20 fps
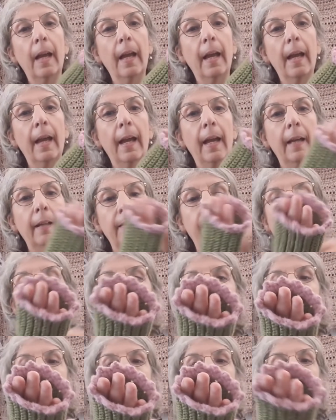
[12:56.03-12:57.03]
And
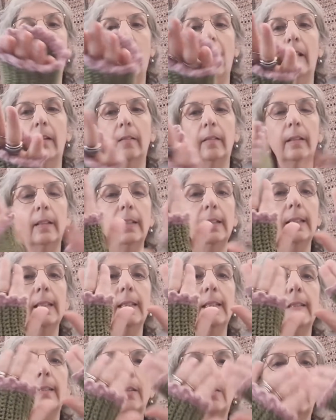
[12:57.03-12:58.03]
yeah, this
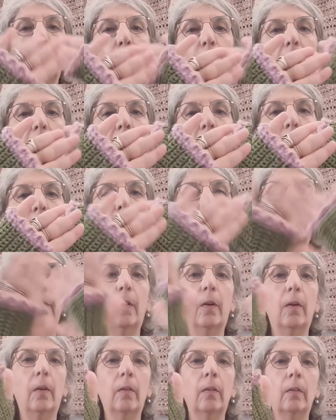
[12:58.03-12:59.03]
is great
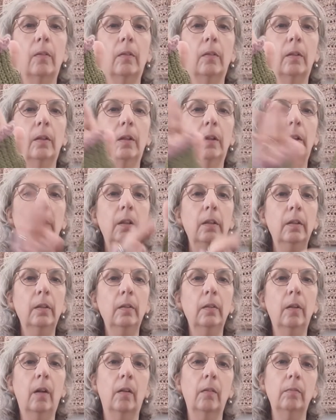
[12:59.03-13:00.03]
for,
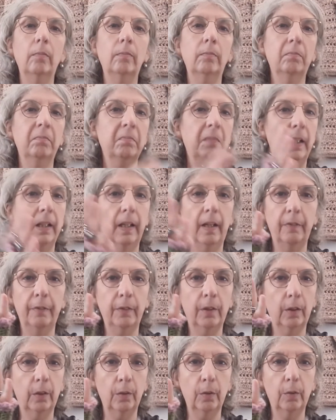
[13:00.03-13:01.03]
you know, an
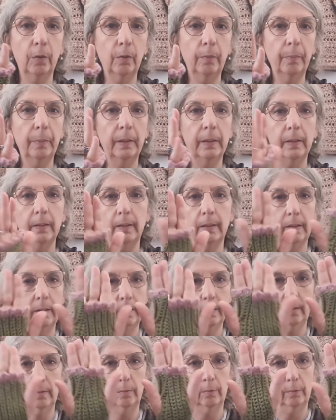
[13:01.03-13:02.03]
afternoon because
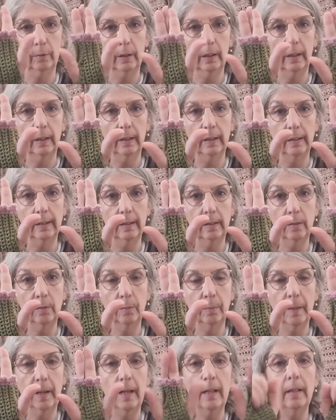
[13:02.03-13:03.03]
it's really easy
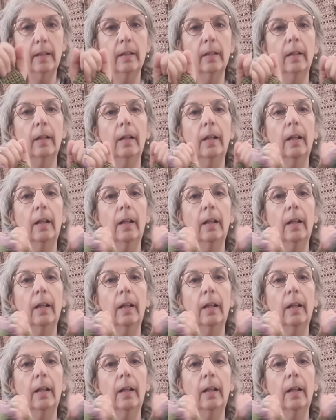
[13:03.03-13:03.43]
to make.